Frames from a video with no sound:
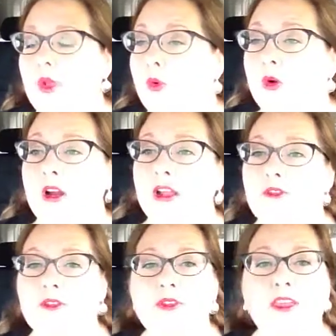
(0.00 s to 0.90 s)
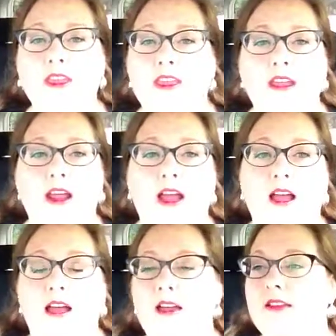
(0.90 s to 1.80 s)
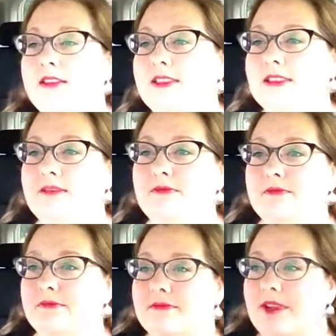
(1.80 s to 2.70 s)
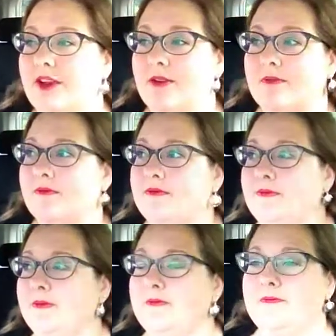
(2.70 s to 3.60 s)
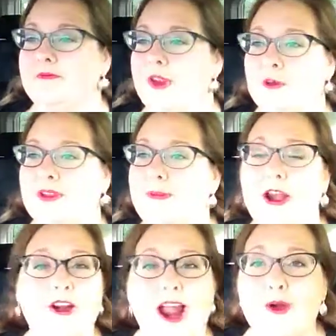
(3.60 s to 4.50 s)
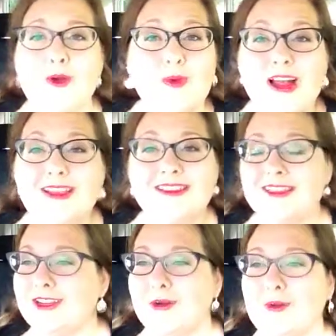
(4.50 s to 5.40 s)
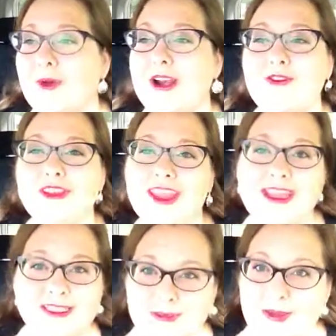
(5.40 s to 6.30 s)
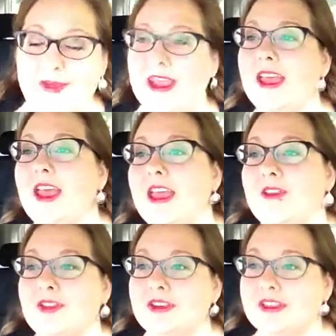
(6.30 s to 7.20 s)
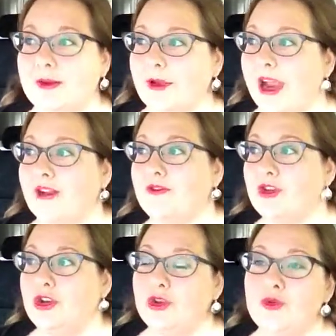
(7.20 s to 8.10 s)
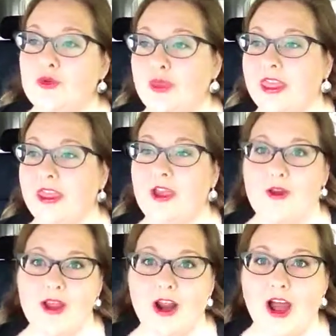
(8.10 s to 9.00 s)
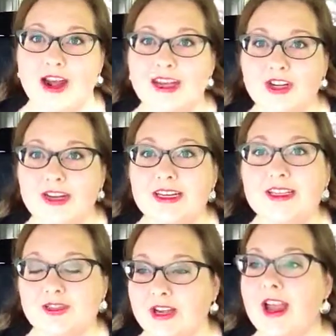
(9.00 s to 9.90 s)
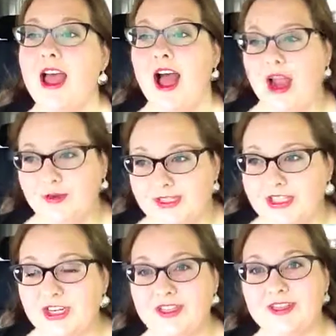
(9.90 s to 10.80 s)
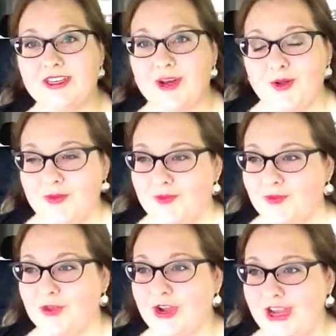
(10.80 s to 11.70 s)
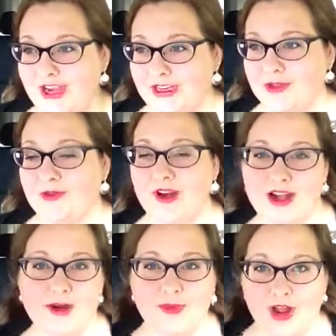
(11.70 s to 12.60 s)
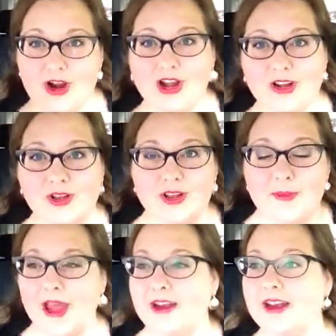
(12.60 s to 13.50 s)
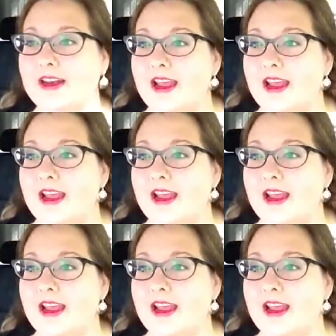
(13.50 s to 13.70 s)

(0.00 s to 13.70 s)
or if you think that you know, it was better how it was, you know, whatever the case may be. If there's some kind of new thing going on in your industry, I would suggest, you know, looking into writing a blog article about it.